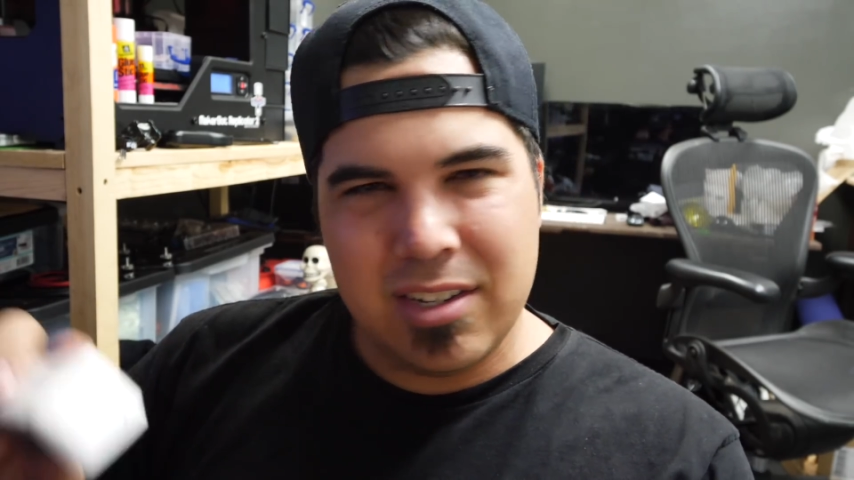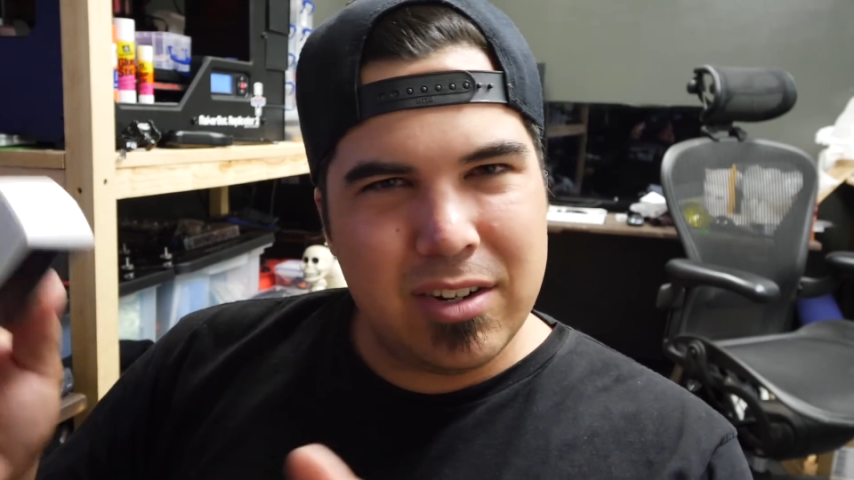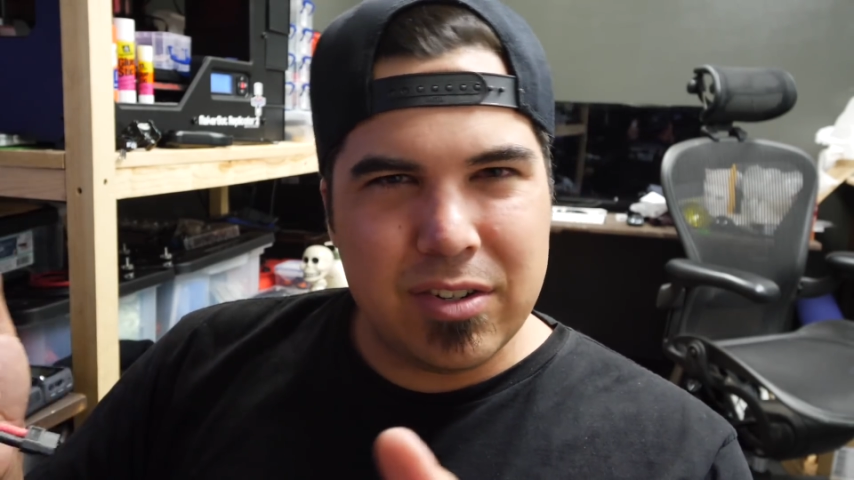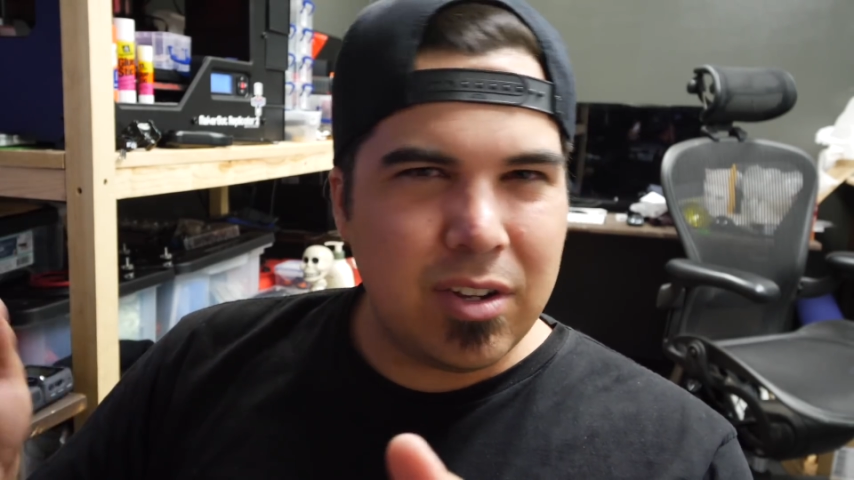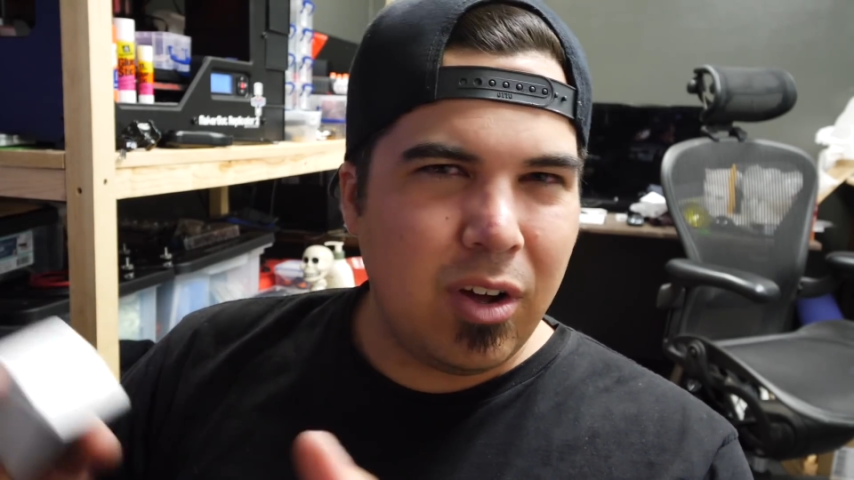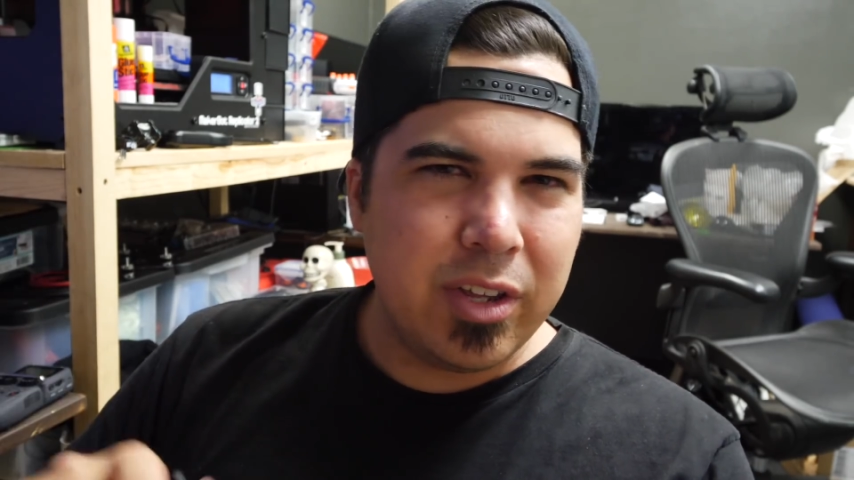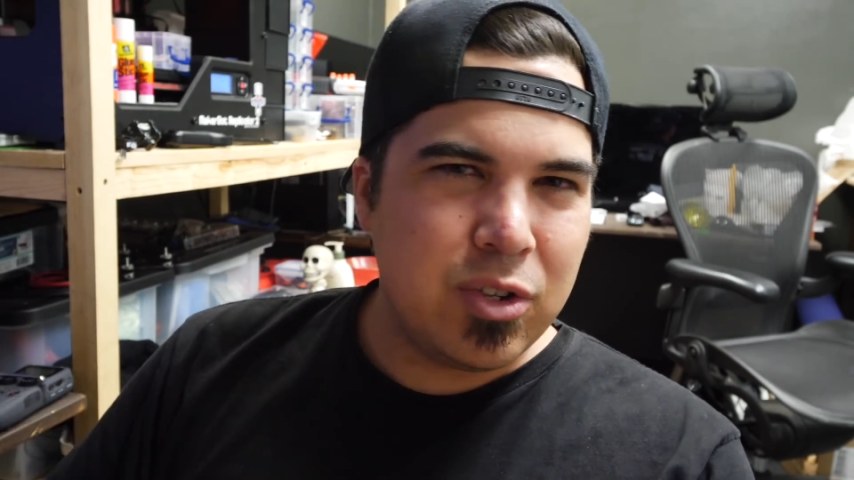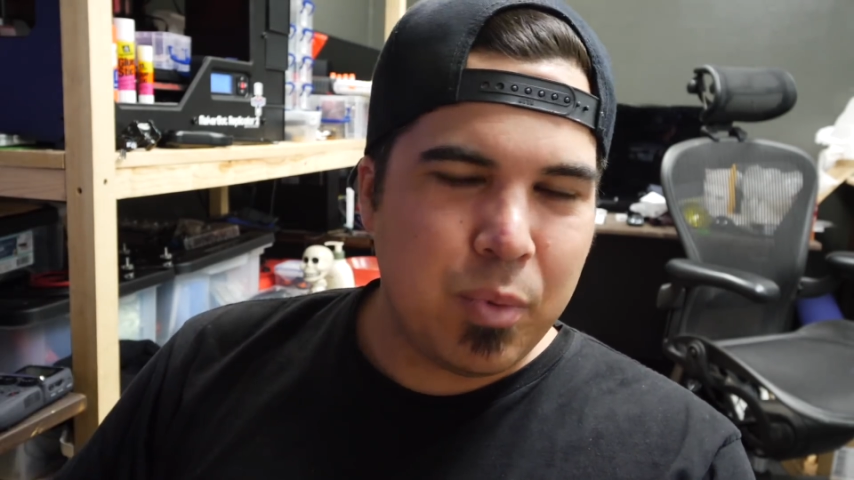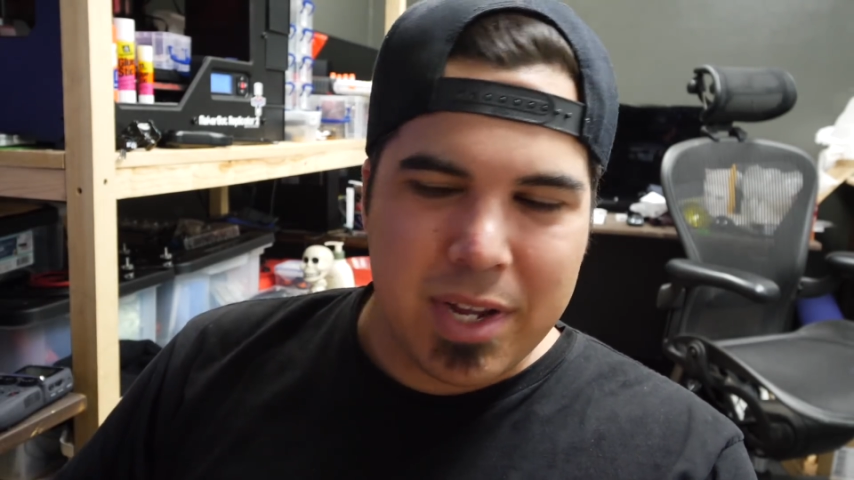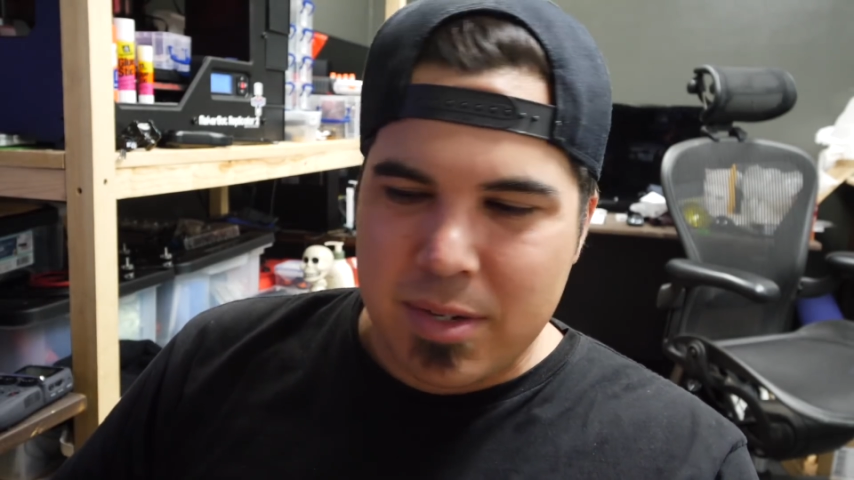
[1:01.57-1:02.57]
there's all
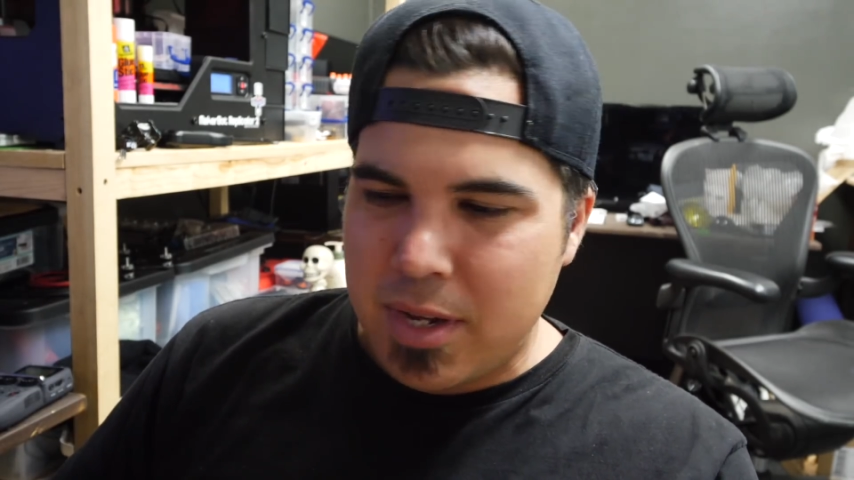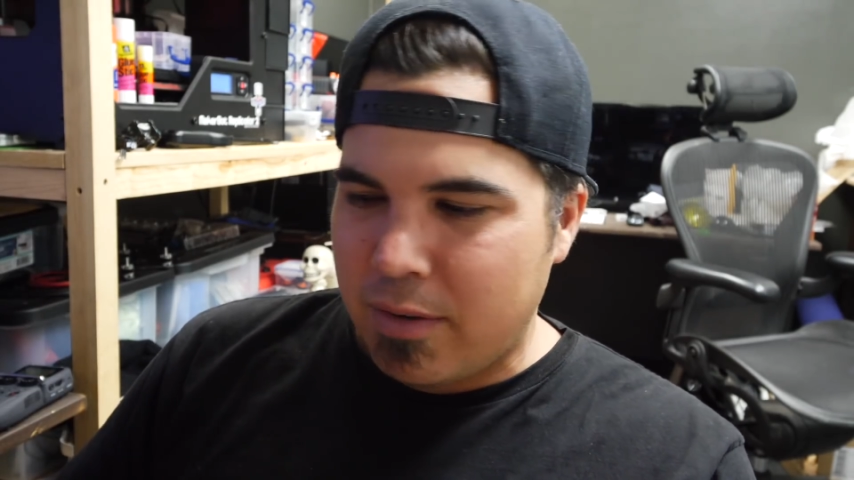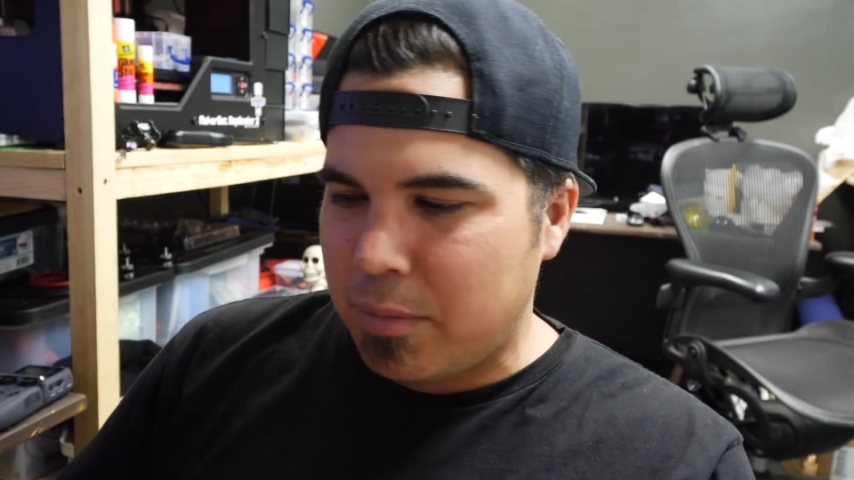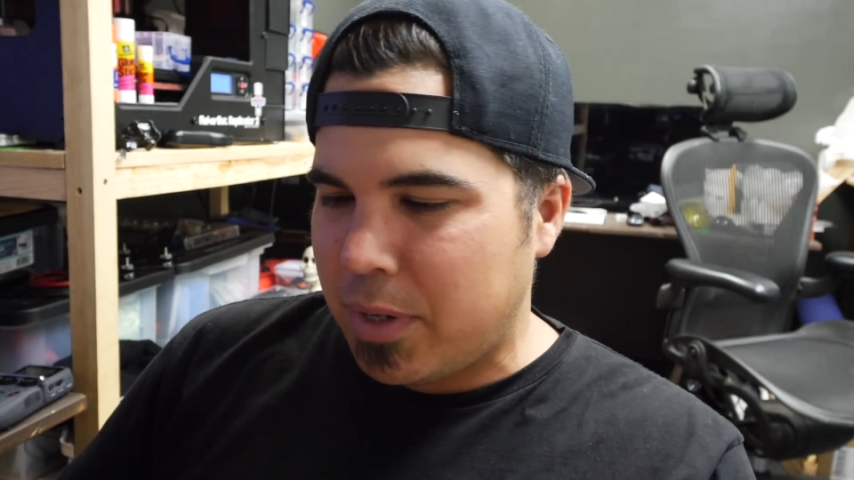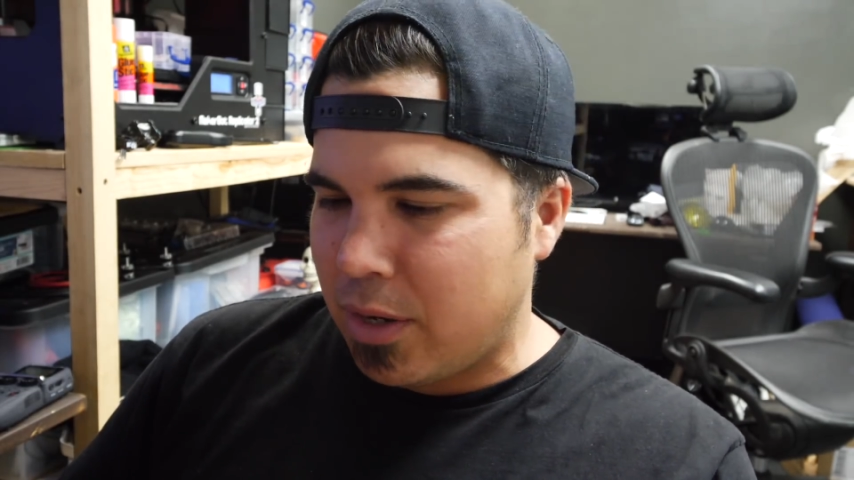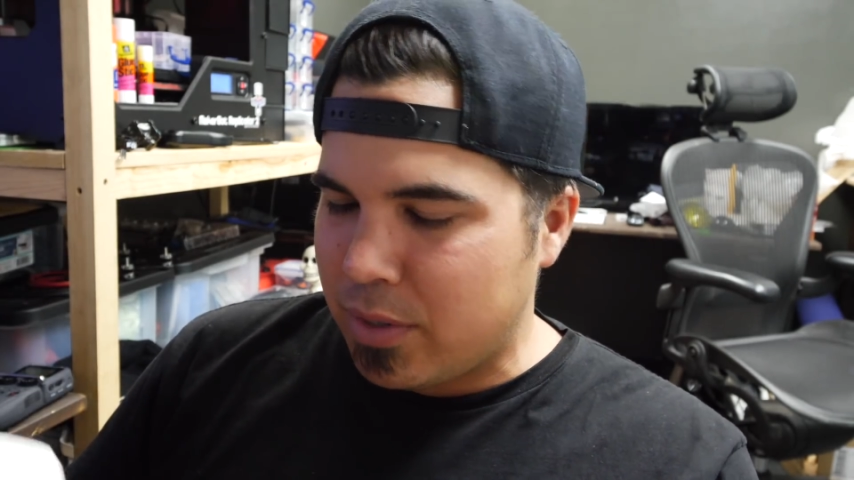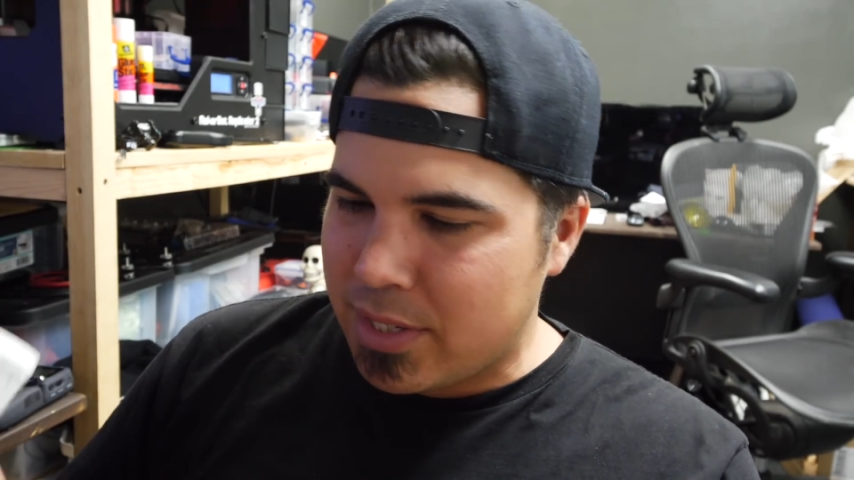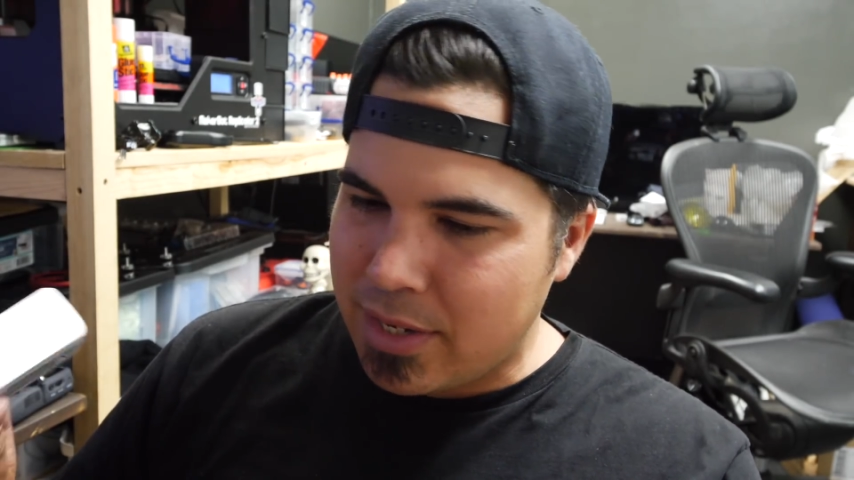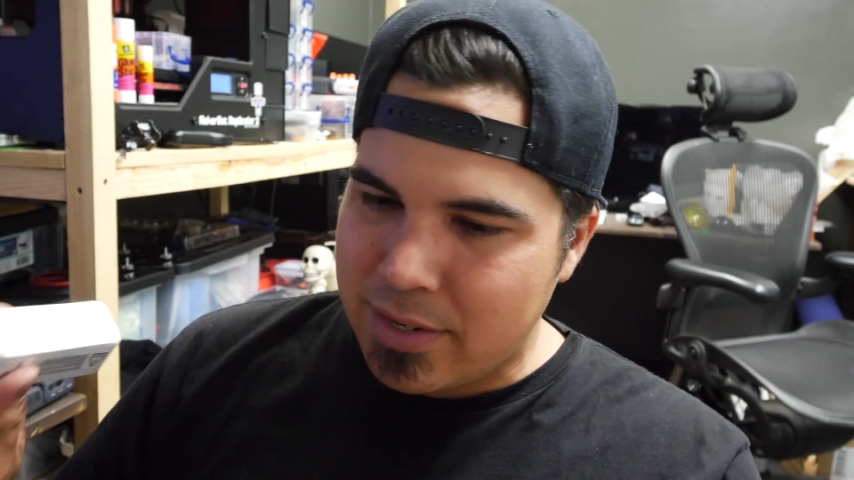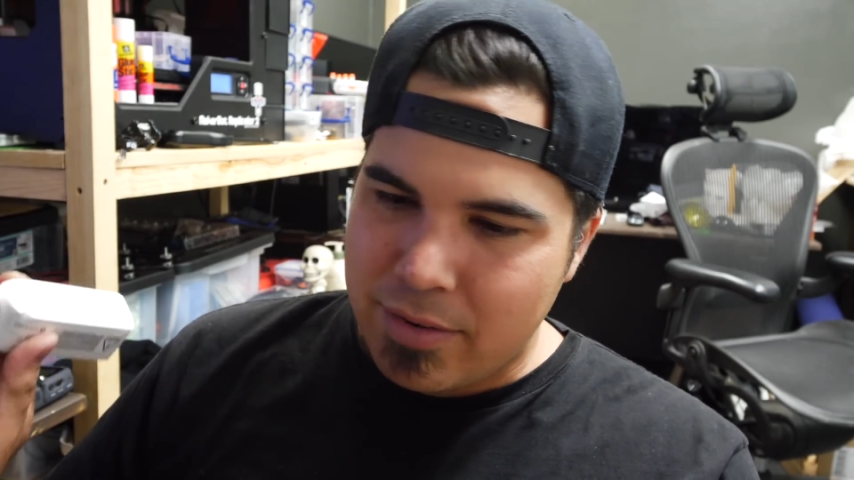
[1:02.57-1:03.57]
these ways everybody always
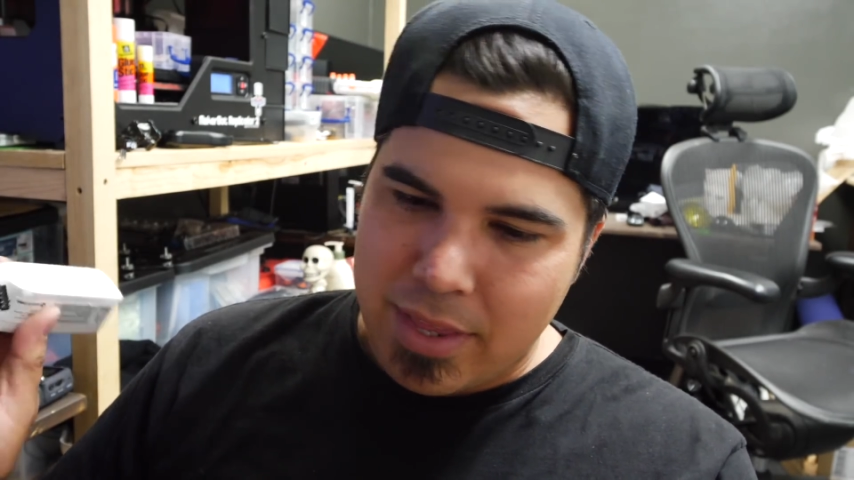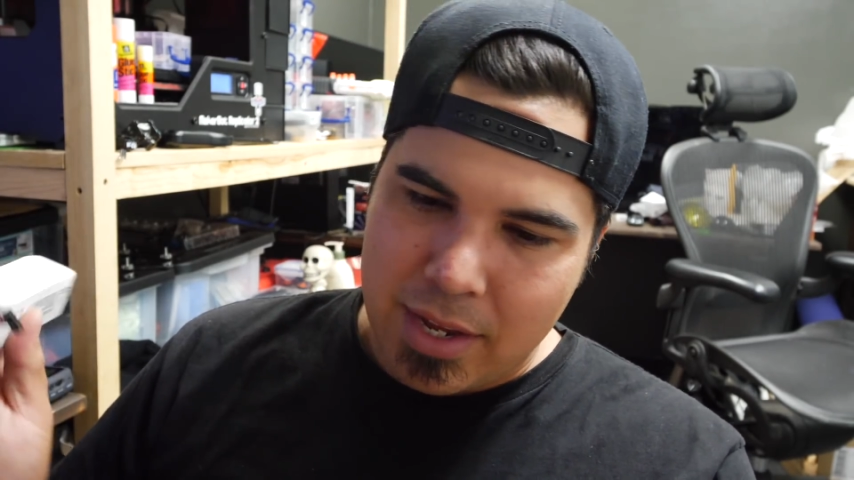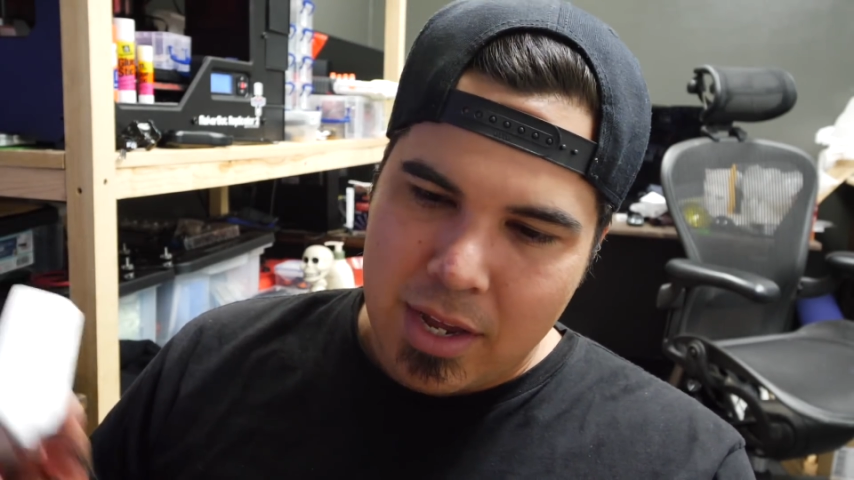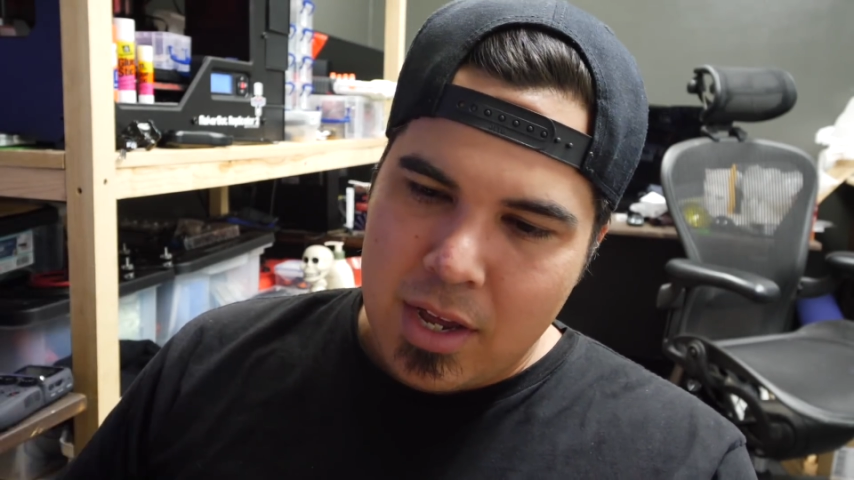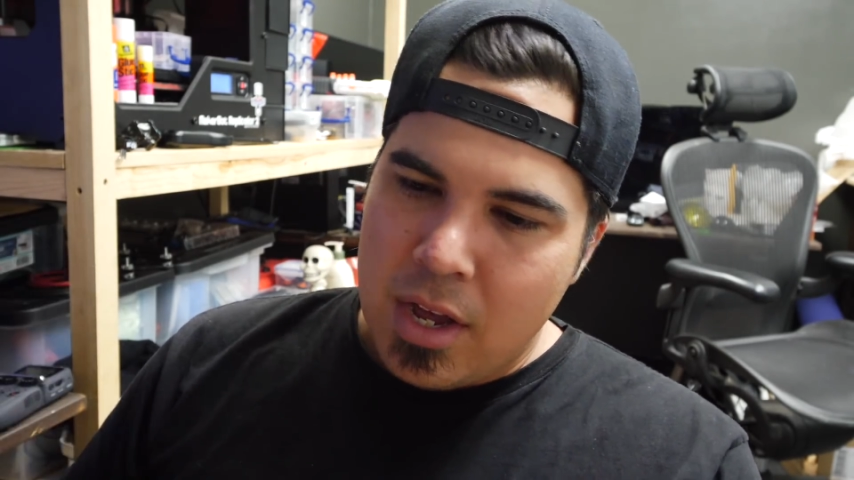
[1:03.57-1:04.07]
does everything